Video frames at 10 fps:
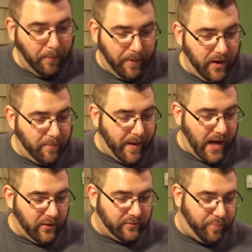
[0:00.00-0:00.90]
Beer
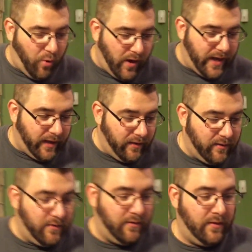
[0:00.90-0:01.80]
bottles, boy.
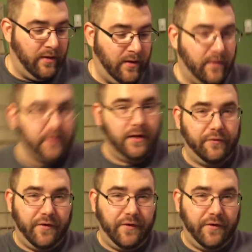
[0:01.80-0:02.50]
You know,